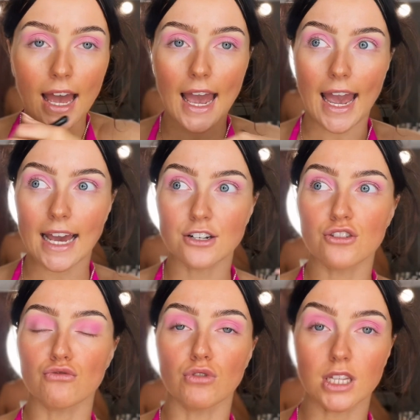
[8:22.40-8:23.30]

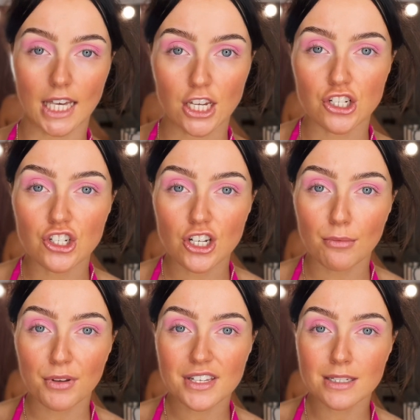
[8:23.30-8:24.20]
Ed's relationship
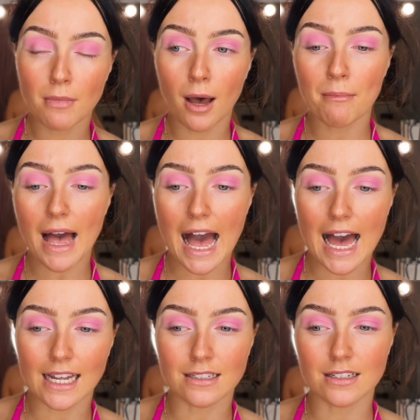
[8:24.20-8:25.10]
with his mum
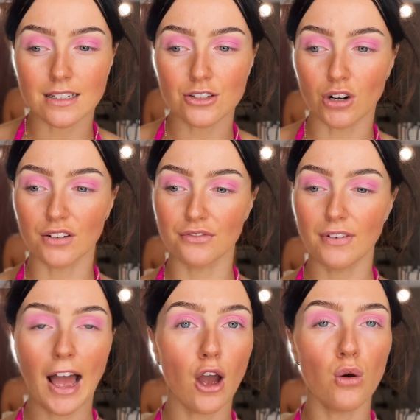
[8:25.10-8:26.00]
and sort of
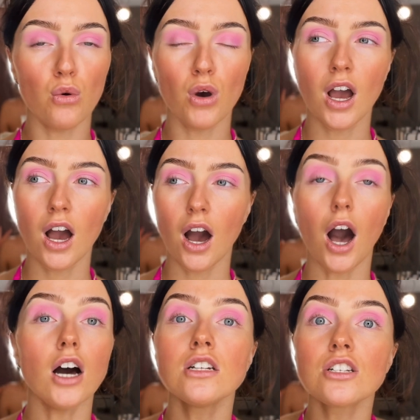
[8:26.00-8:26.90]
how
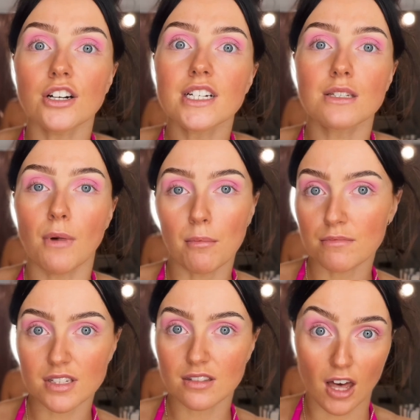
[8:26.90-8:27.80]
under his
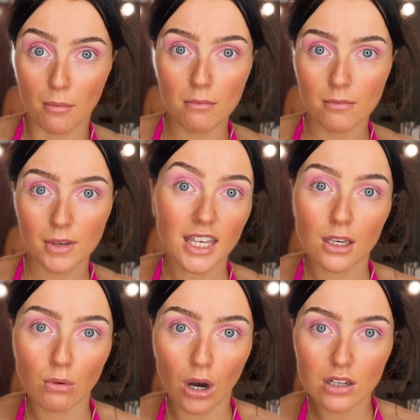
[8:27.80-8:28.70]
mum's thumb he
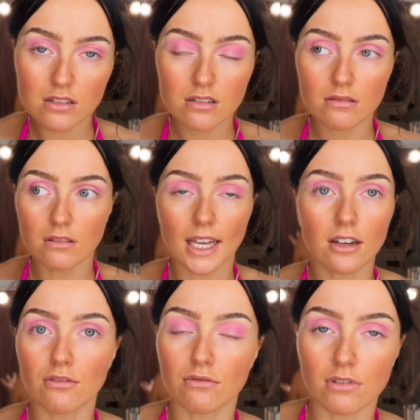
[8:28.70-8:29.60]
was,
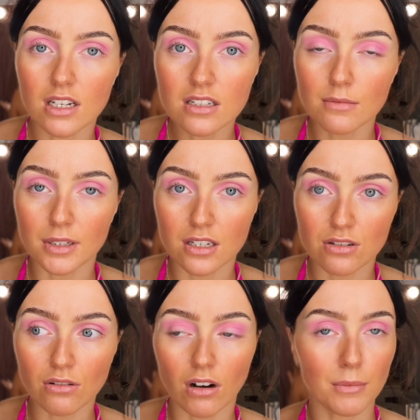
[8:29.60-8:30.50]
like reasonably
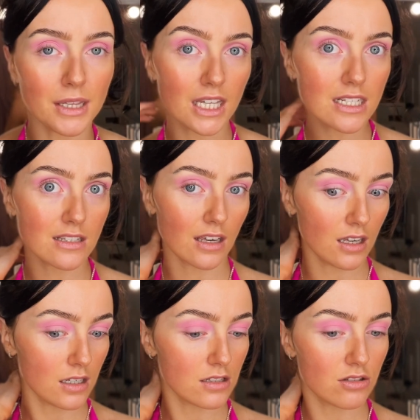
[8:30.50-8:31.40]
so. I mean, this guy
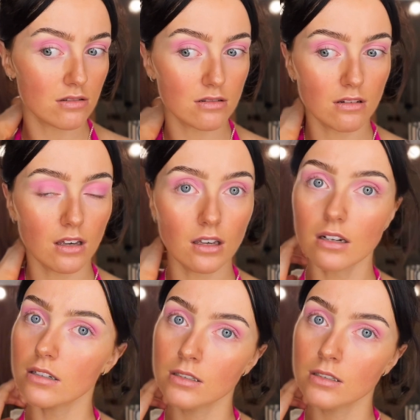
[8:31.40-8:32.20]
is just like,